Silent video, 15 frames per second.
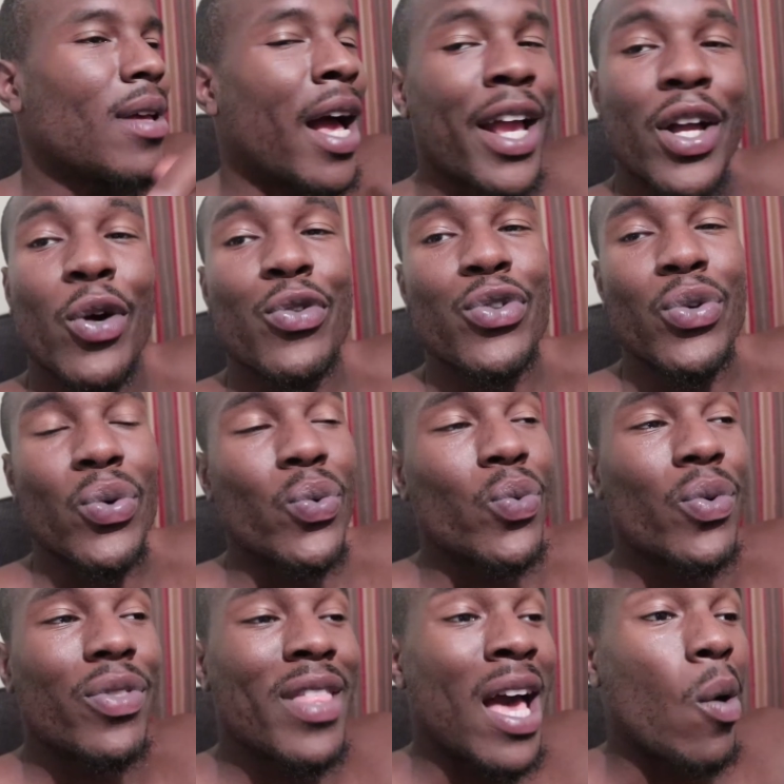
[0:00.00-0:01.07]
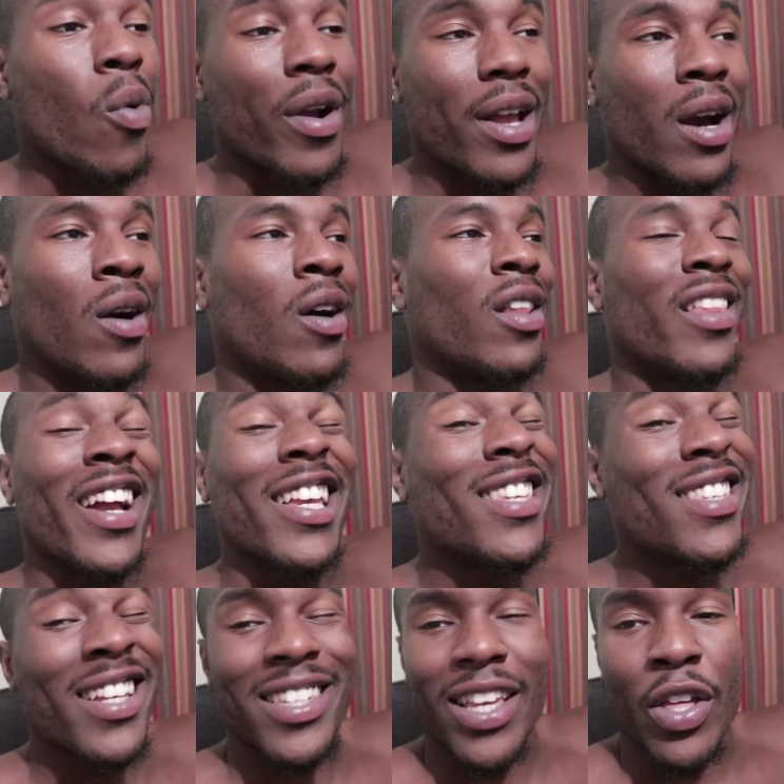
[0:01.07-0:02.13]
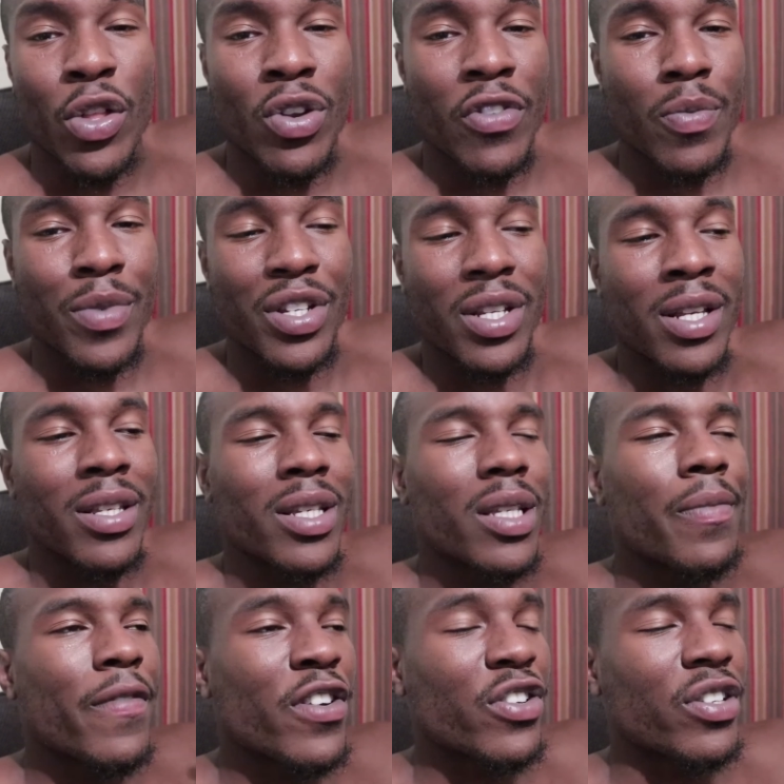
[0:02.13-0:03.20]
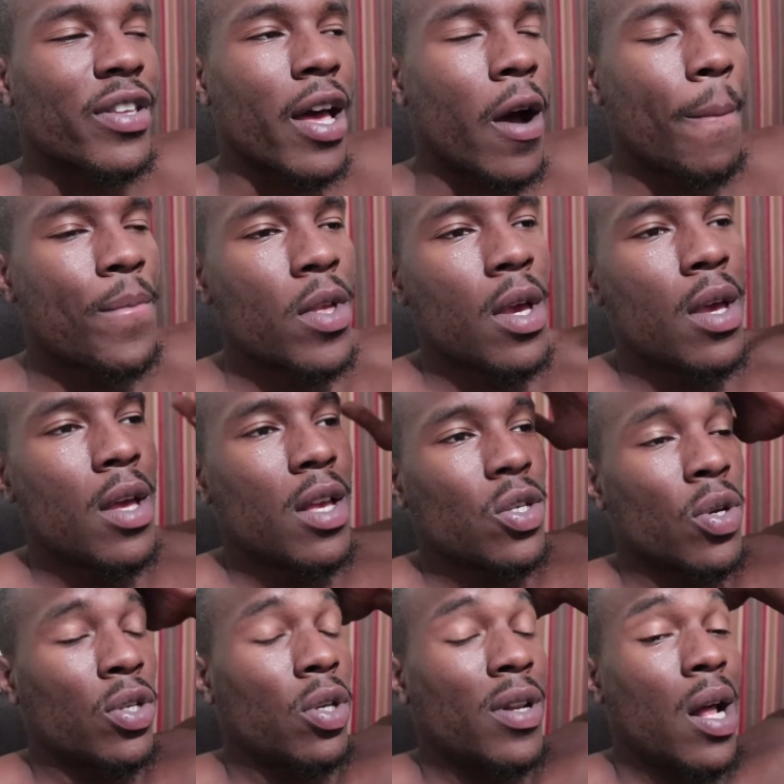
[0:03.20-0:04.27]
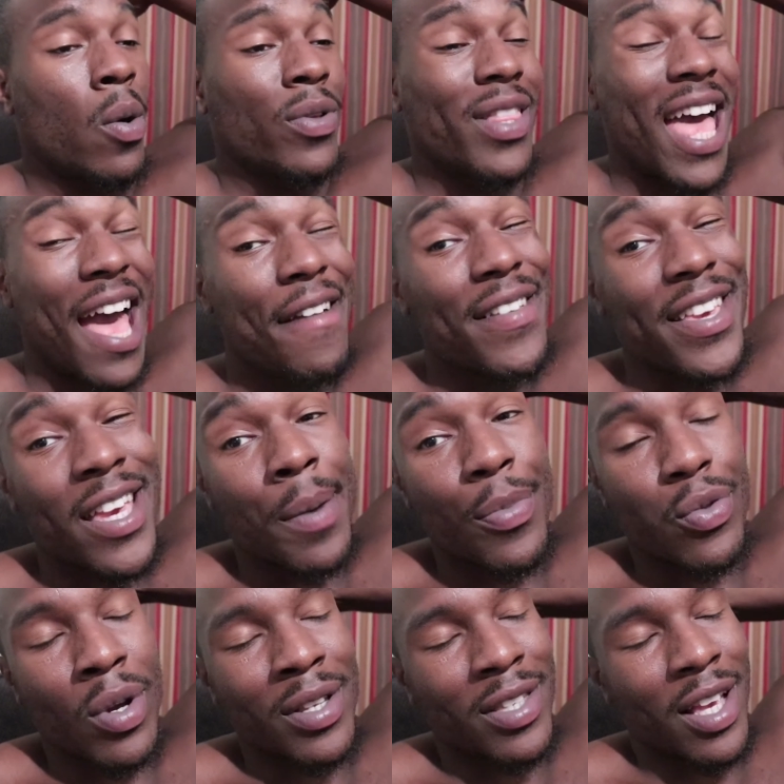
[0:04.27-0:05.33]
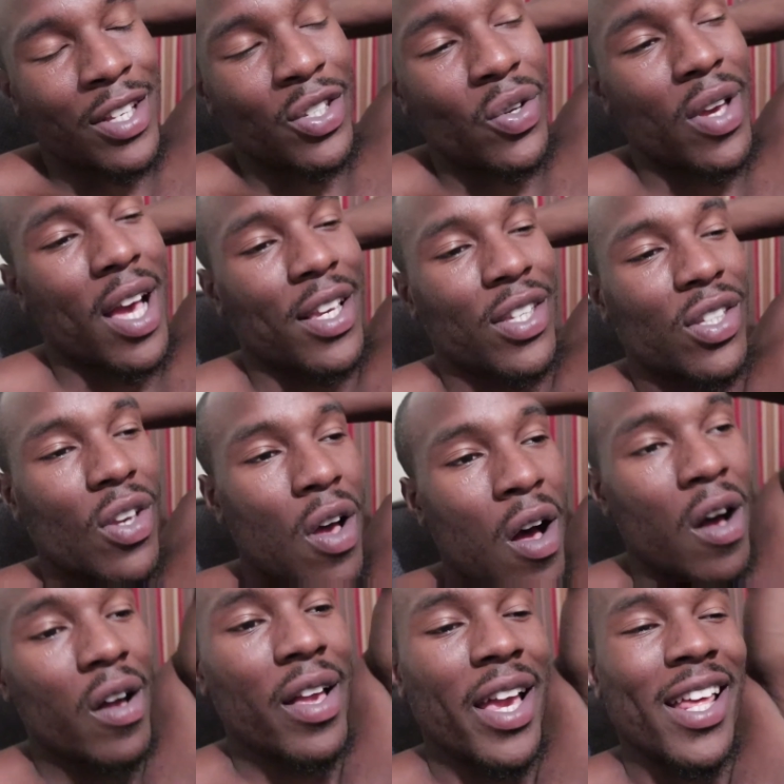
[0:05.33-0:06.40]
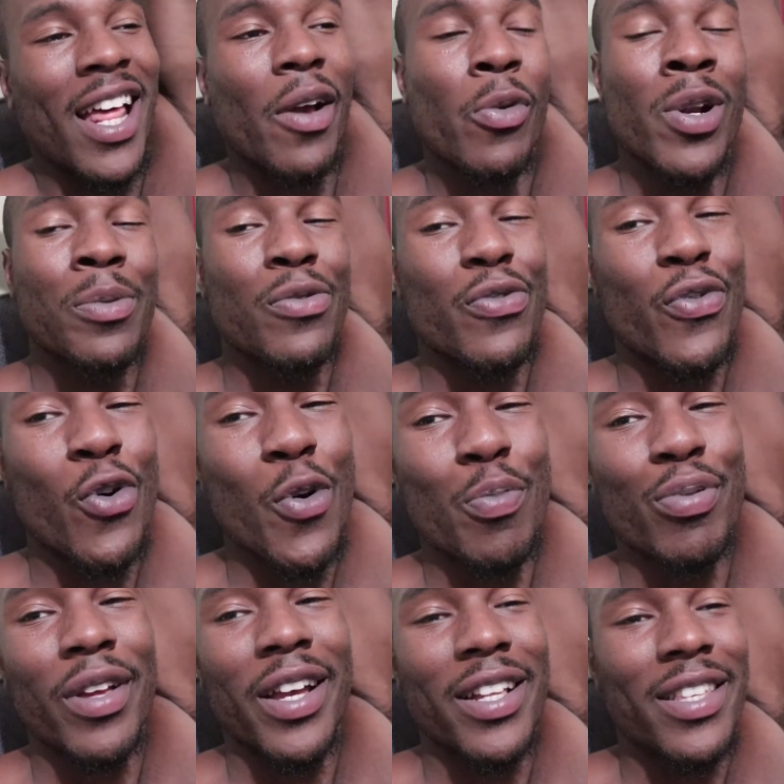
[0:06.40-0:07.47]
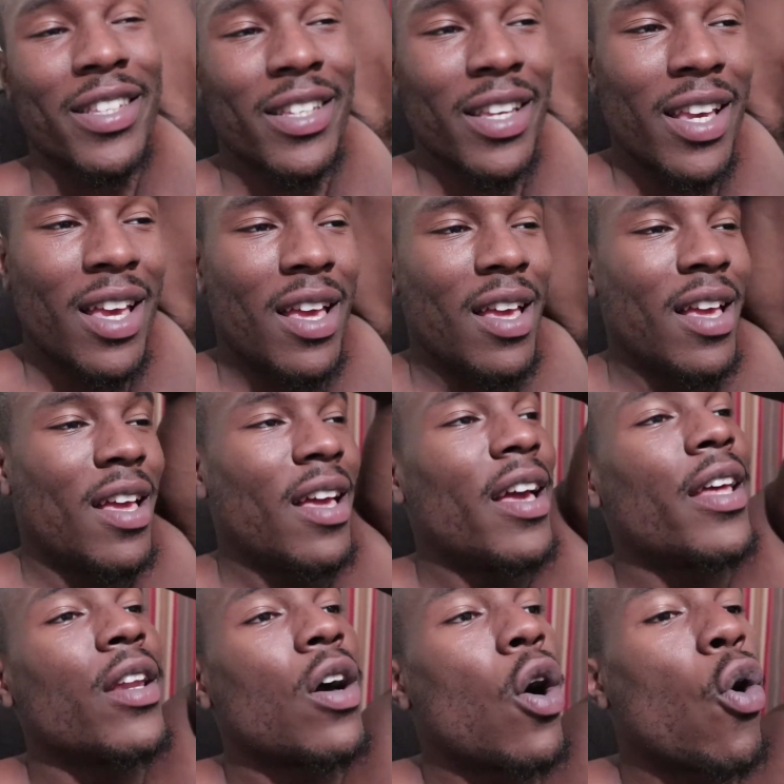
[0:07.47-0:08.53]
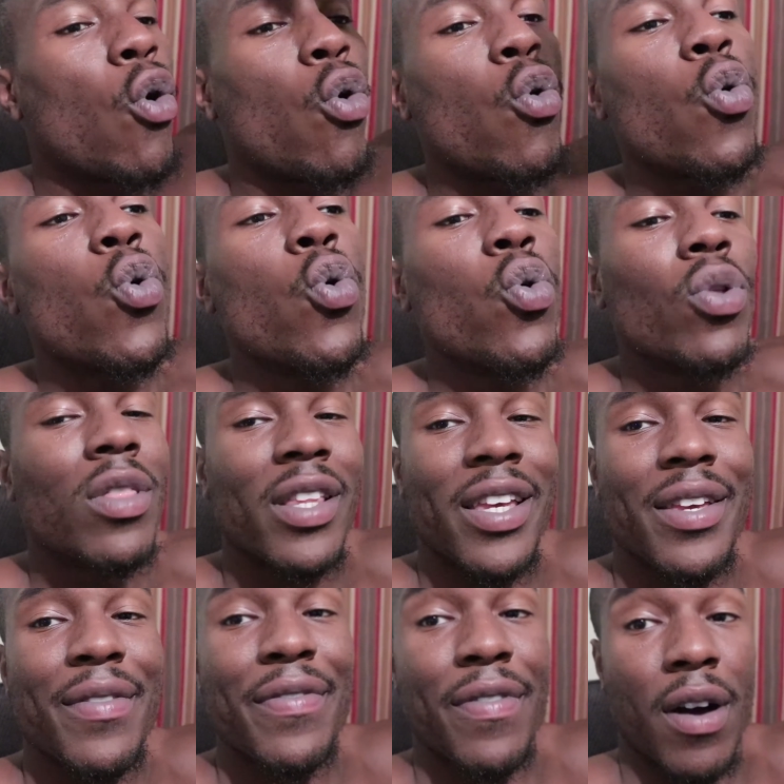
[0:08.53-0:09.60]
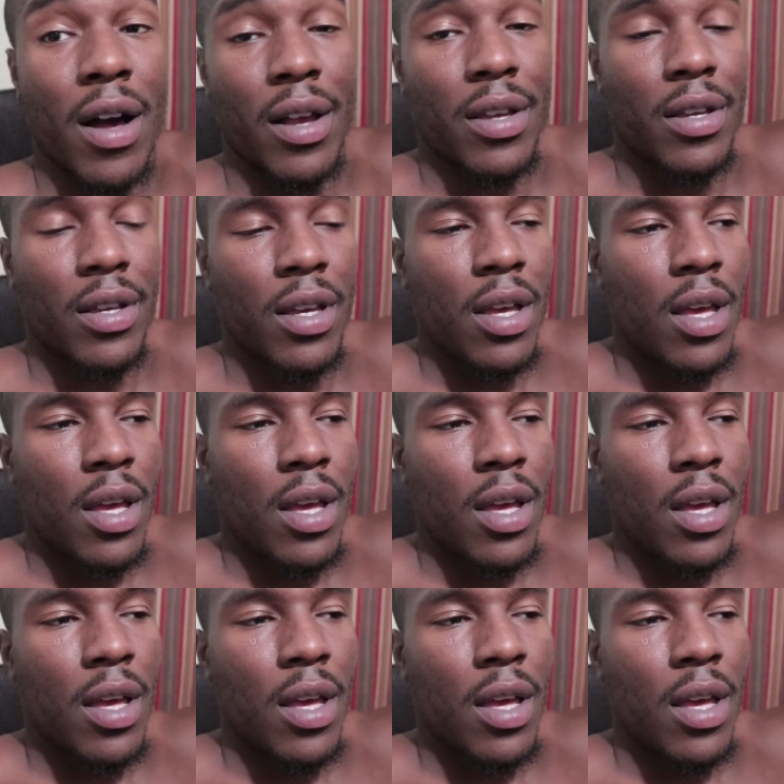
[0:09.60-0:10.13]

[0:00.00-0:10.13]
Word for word: I can go do that workout on like six other different machines because I'm versatile. So I started out with heavy hip thrusts as you guys saw and I went up to four plates and holy fuck.